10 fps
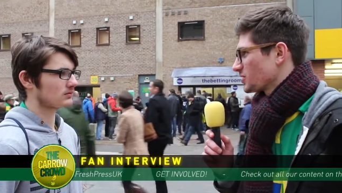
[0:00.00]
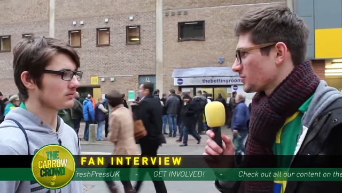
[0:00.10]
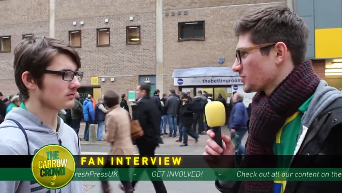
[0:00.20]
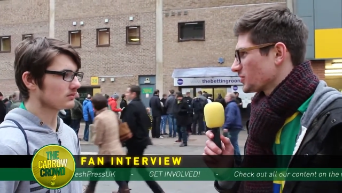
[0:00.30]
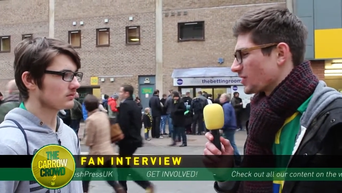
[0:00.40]

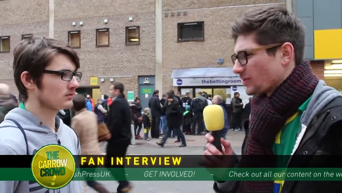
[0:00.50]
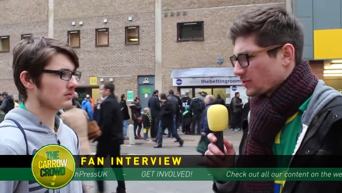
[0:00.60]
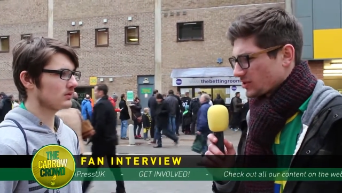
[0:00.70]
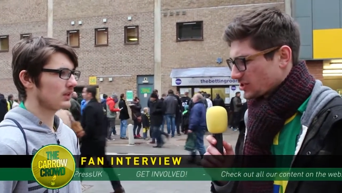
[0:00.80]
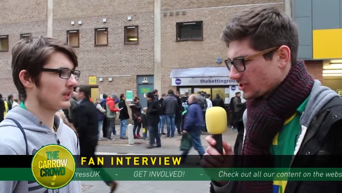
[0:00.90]
Speaker 1: top scorer. I'm not
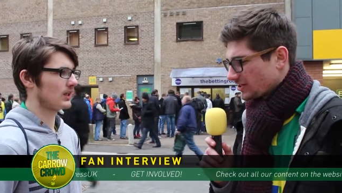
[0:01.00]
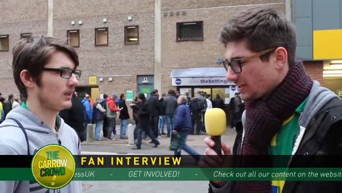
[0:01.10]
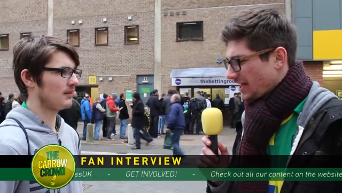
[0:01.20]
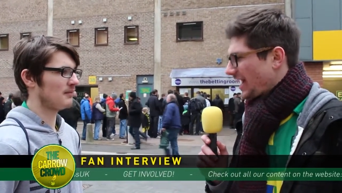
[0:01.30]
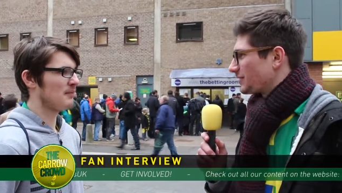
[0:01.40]
quite sure
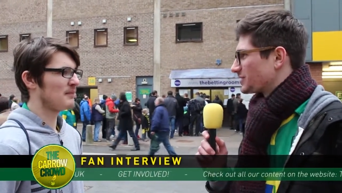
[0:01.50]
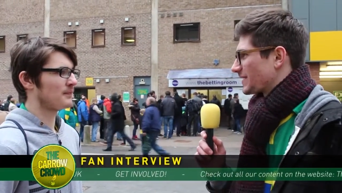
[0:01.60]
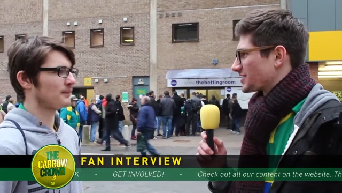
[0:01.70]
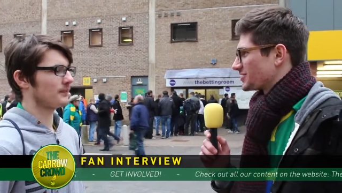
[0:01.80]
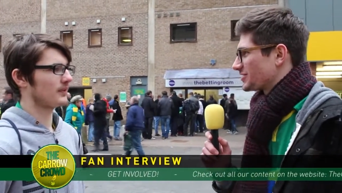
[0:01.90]
how he's
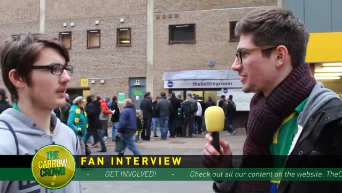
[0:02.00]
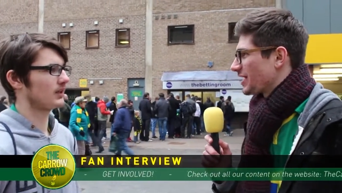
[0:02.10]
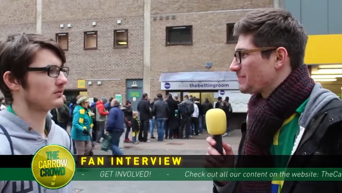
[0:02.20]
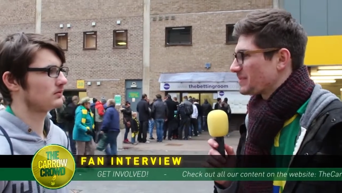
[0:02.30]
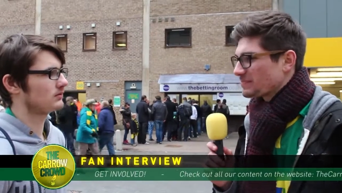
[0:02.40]
managed to do
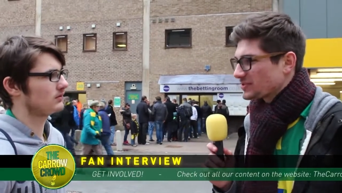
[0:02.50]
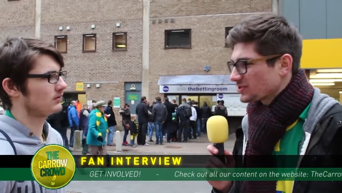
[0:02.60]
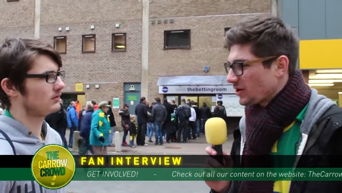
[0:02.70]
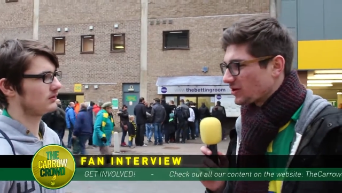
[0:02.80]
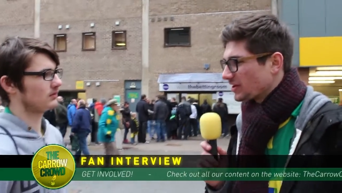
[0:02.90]
that, but
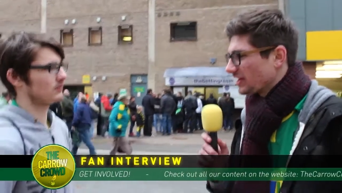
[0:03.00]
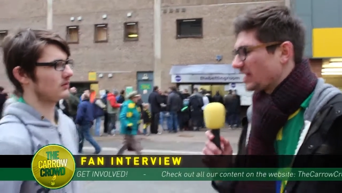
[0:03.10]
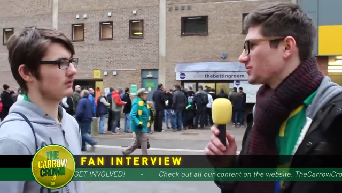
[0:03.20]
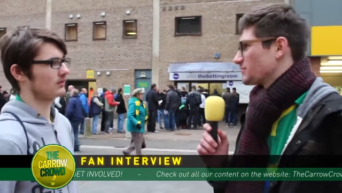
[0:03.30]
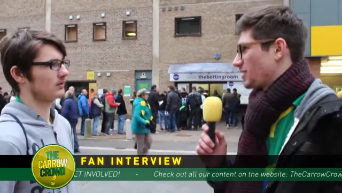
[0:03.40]
Bassong,
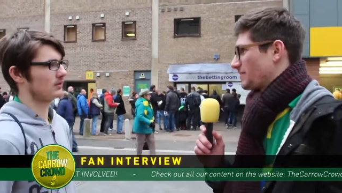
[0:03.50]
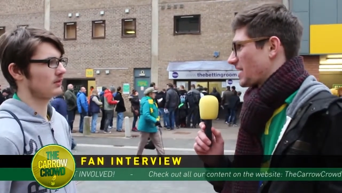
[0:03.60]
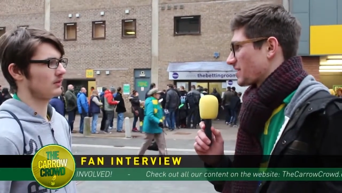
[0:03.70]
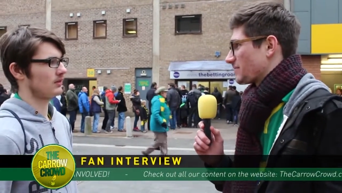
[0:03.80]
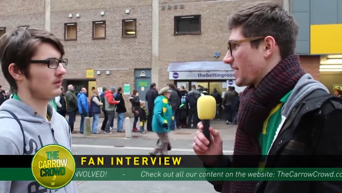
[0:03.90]
he was my
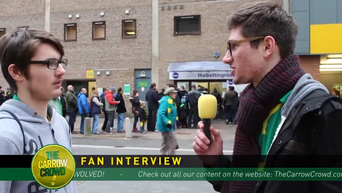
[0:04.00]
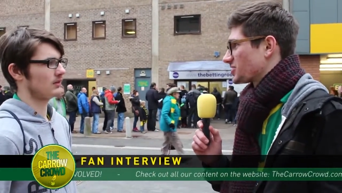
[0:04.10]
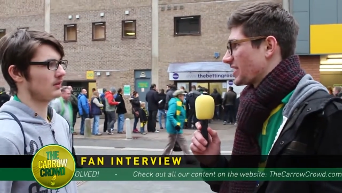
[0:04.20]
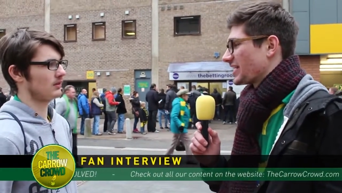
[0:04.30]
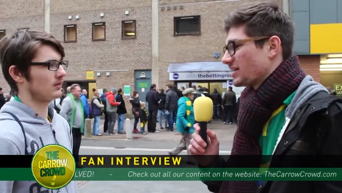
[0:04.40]
man of the match
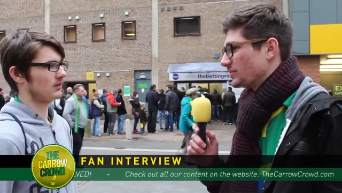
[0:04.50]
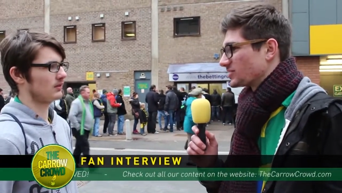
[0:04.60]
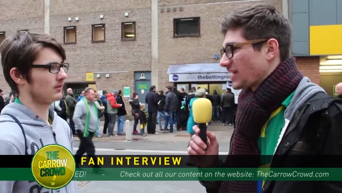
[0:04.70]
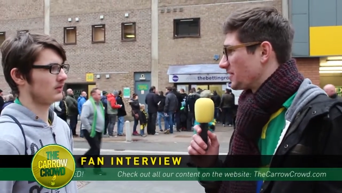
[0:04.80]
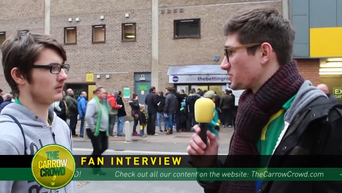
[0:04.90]
today. He
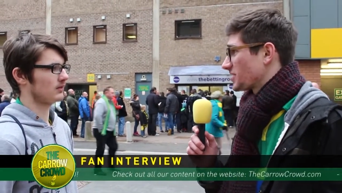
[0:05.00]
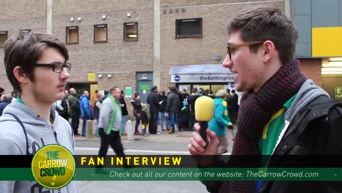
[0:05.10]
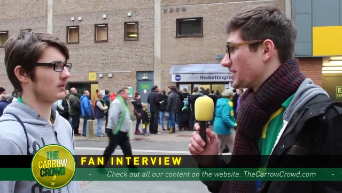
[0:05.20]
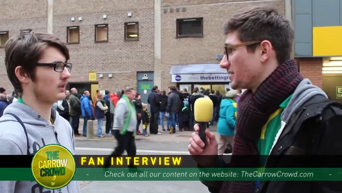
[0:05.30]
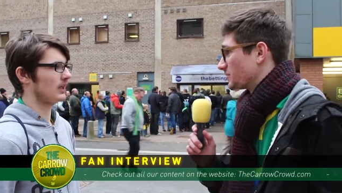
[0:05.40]
was
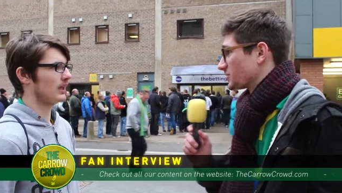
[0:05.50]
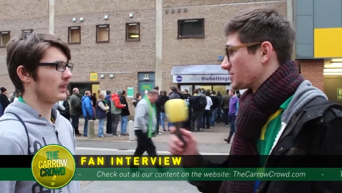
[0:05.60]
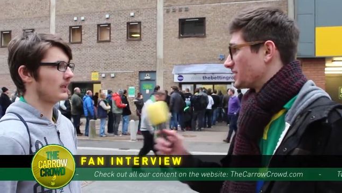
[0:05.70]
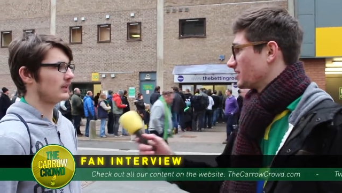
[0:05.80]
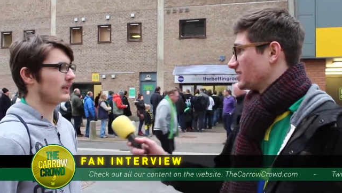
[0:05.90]
outstanding,
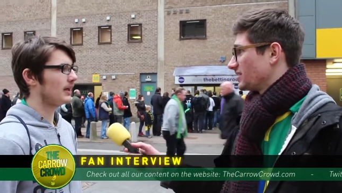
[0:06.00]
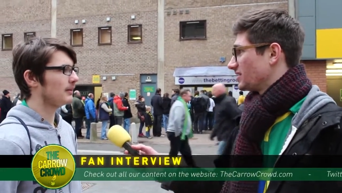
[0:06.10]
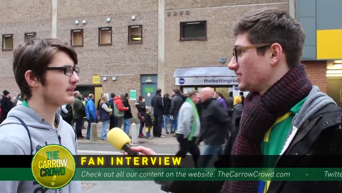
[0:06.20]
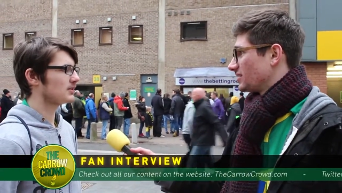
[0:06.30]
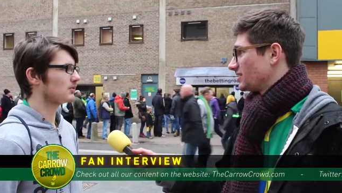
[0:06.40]
wasn't
Speaker 2: he? Yeah,
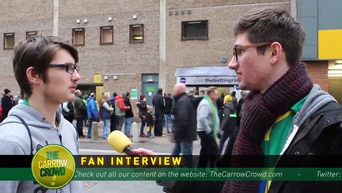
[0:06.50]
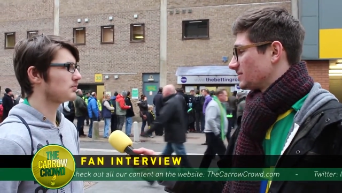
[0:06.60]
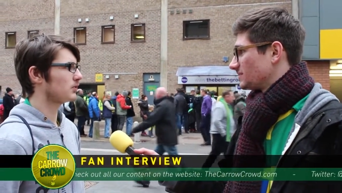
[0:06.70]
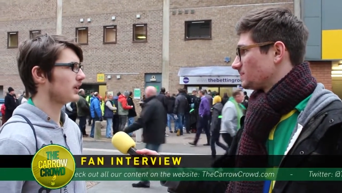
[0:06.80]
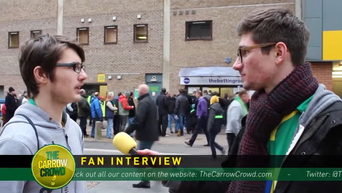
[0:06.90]
Bassong was
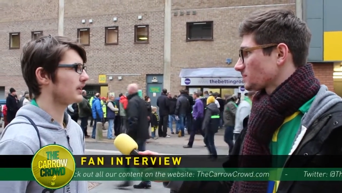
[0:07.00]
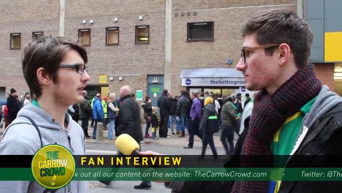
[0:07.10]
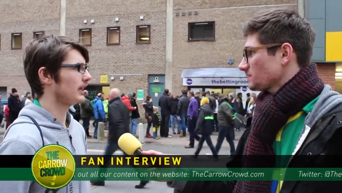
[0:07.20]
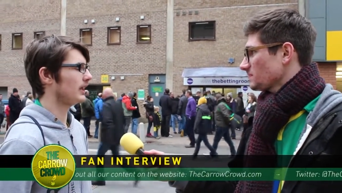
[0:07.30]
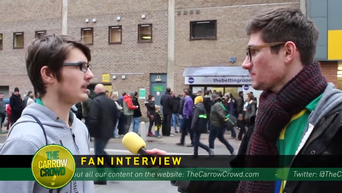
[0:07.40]
brilliant.
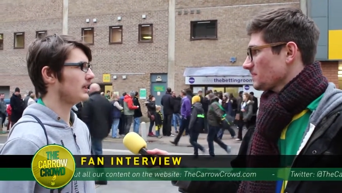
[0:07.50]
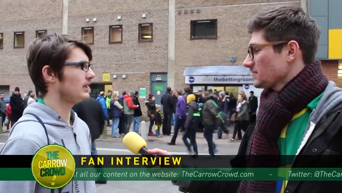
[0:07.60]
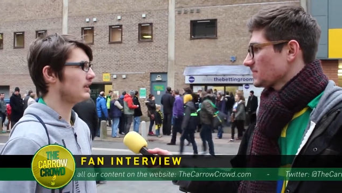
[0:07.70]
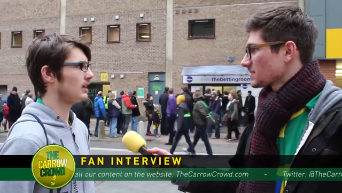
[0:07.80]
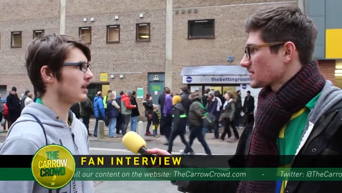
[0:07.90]
In
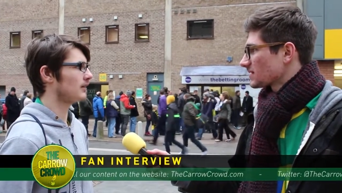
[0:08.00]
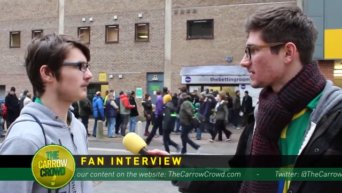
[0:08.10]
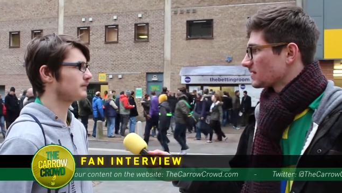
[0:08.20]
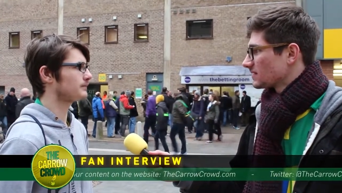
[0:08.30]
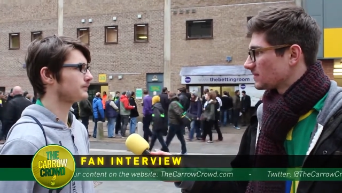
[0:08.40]
the uh,
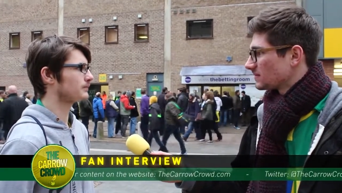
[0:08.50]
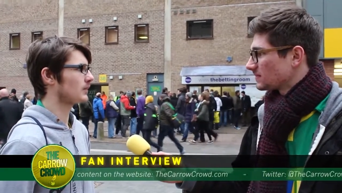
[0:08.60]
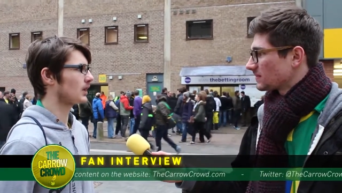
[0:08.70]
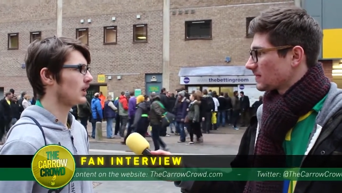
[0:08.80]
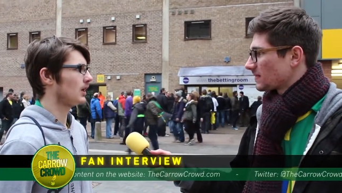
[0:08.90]

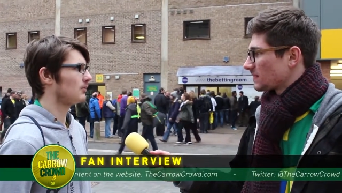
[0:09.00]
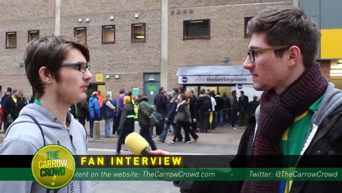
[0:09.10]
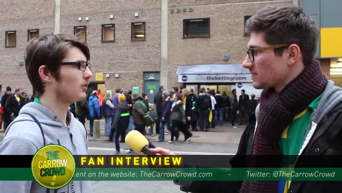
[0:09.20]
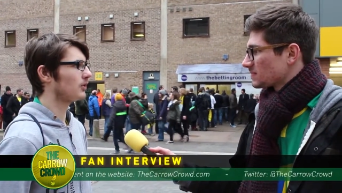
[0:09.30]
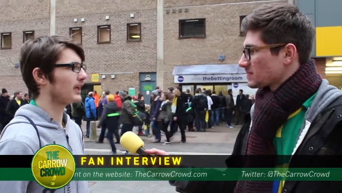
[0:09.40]

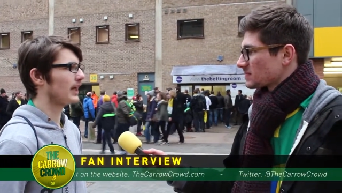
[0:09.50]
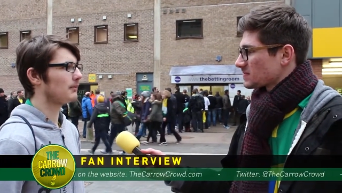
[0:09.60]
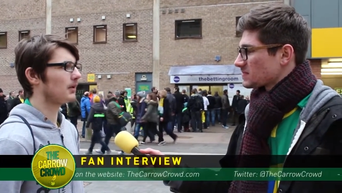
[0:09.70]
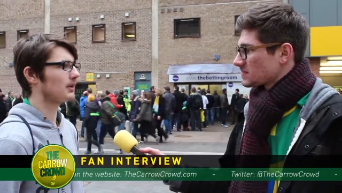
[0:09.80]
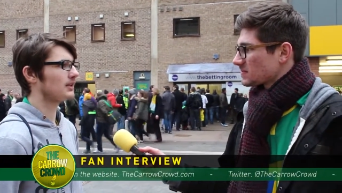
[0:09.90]
before the
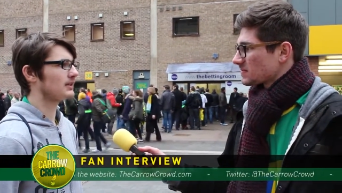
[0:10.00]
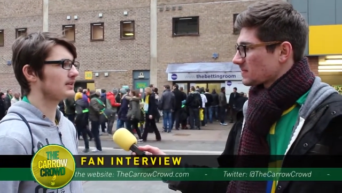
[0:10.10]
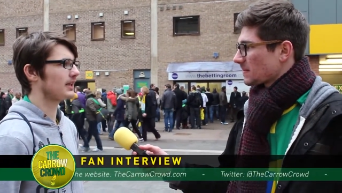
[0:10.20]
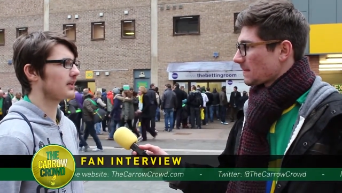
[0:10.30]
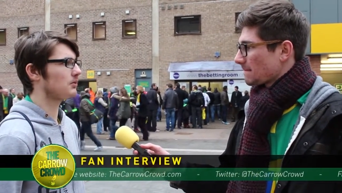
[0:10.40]
game, I
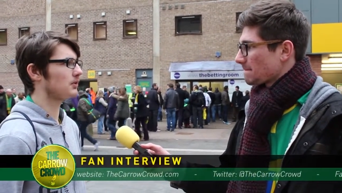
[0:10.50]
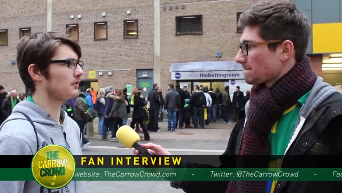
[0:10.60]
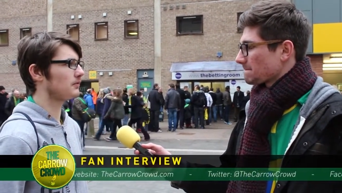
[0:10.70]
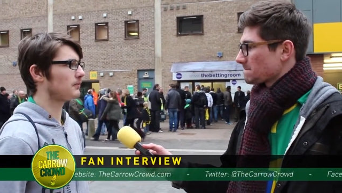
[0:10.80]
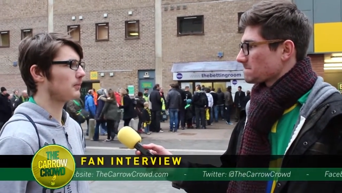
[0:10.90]
said I would
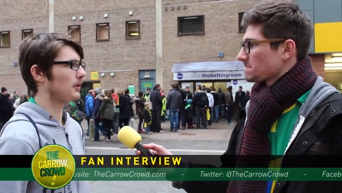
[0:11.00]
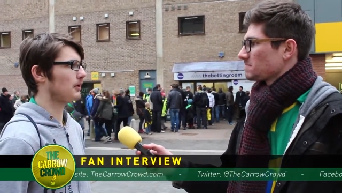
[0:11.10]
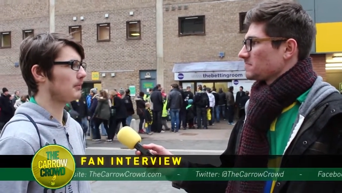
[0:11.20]
have put